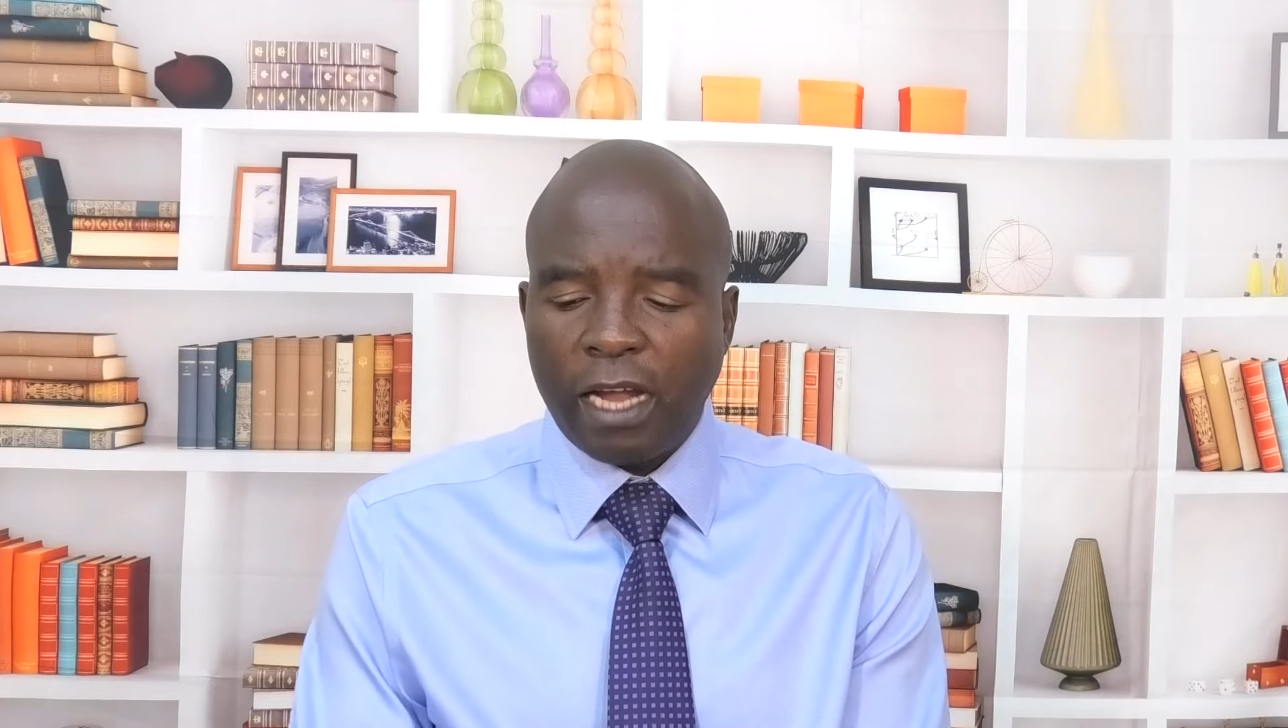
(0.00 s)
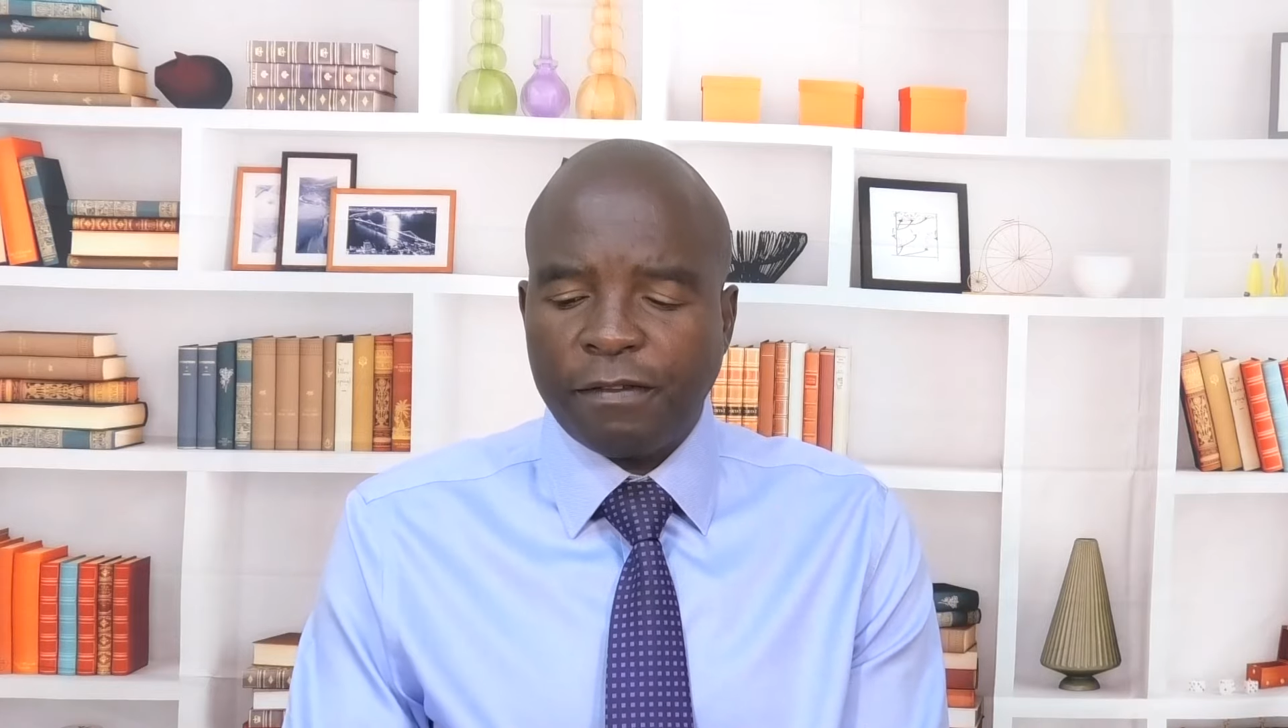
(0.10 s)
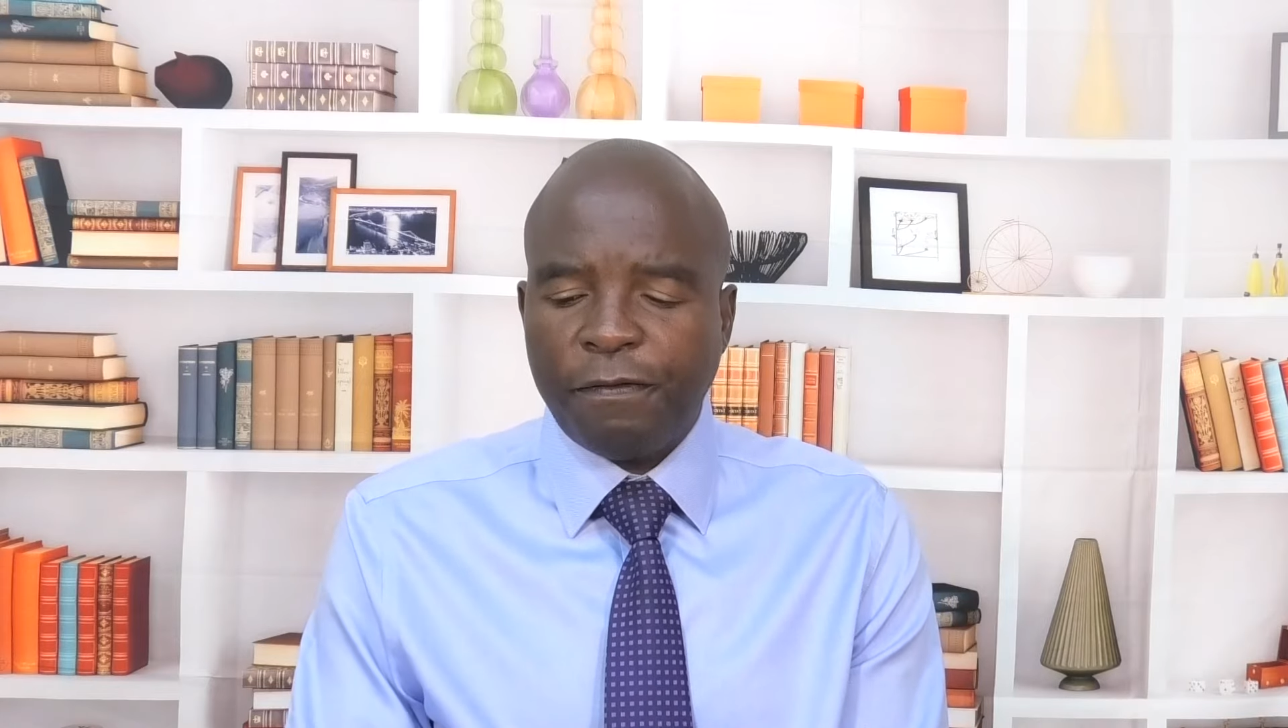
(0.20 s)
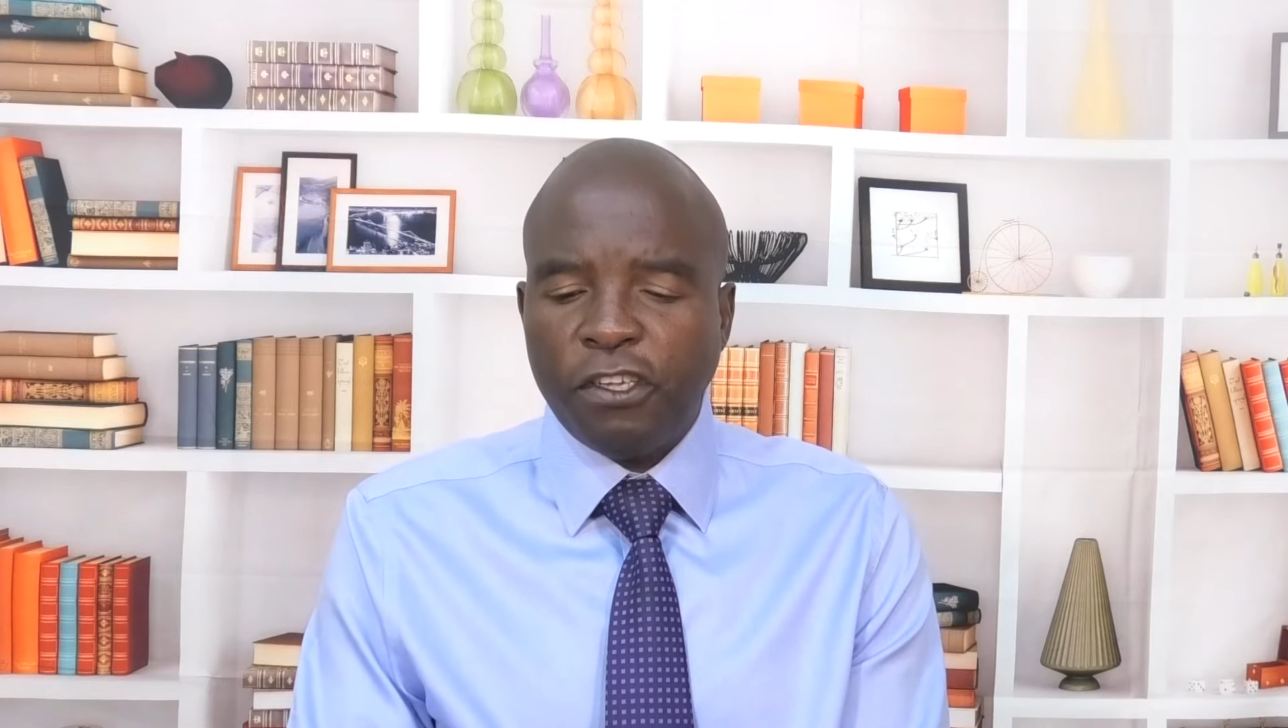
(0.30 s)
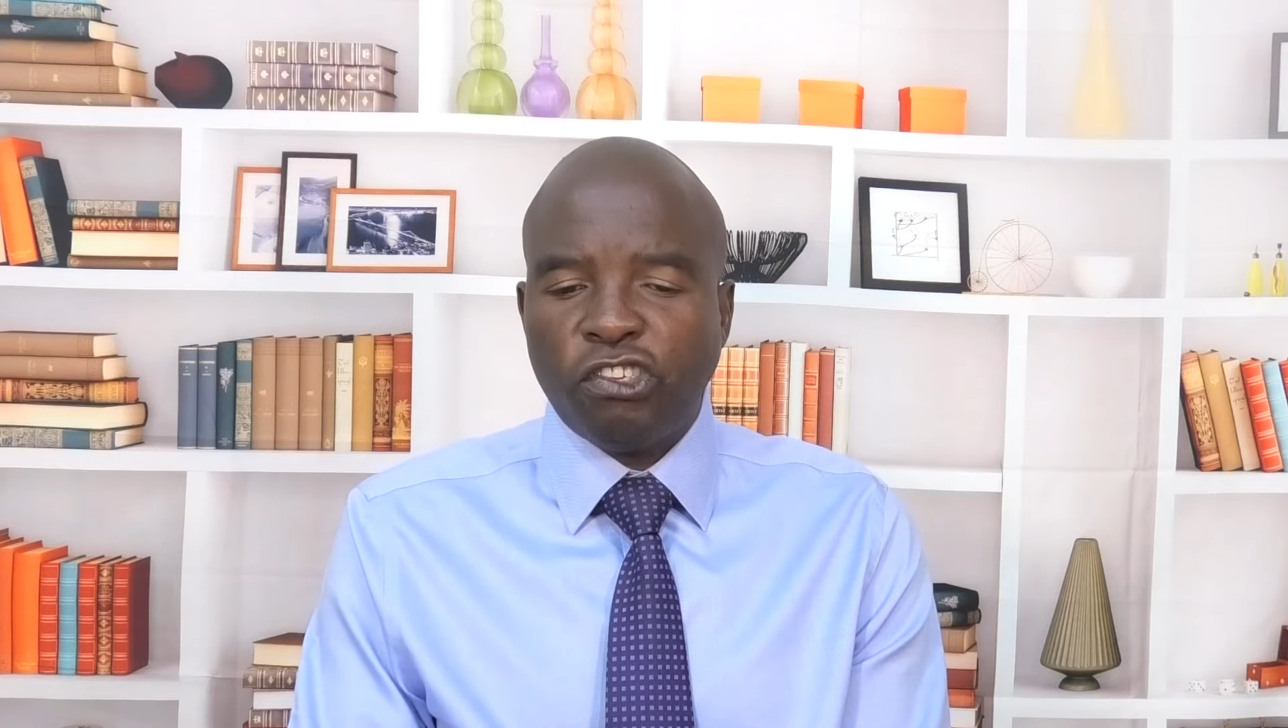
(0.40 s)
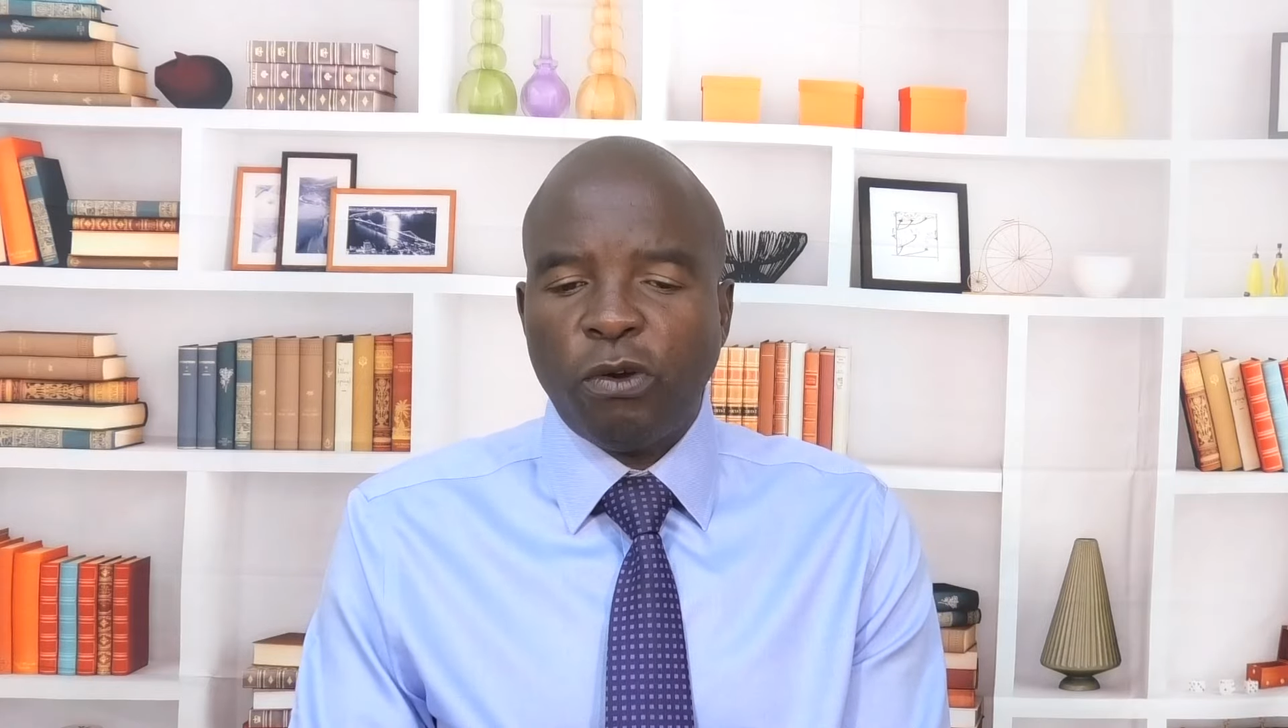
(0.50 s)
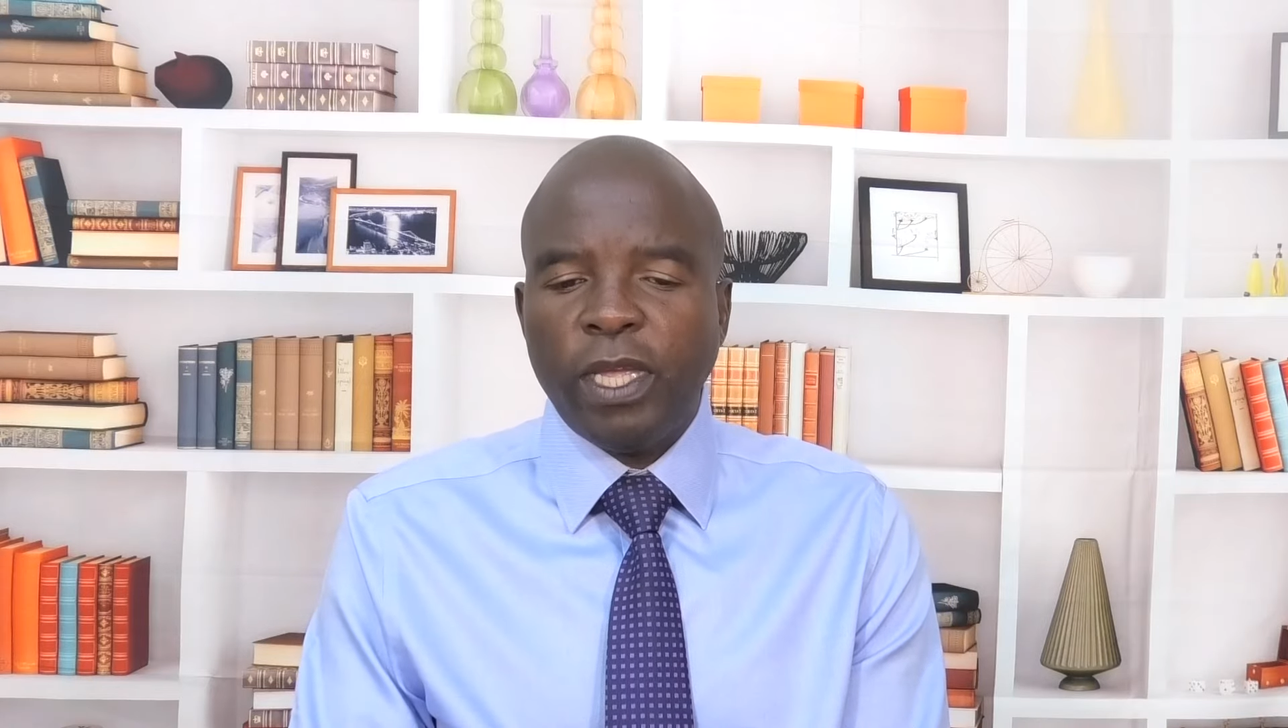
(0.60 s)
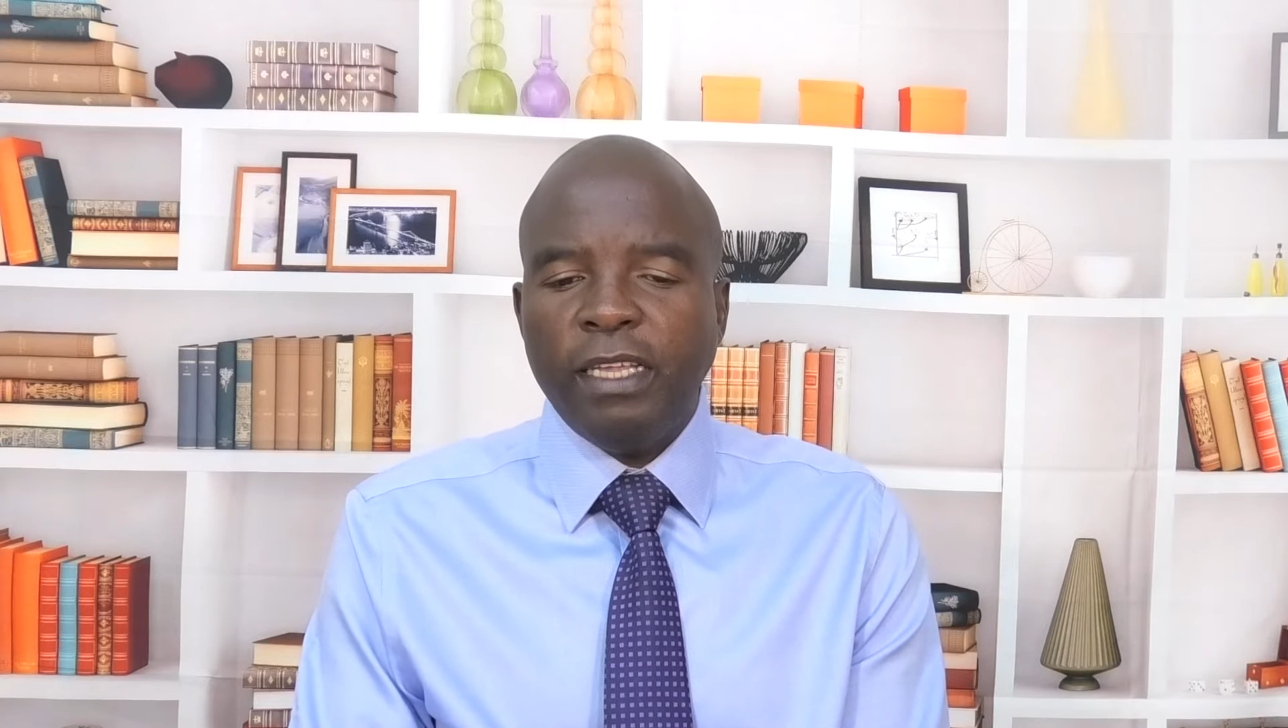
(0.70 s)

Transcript: artificial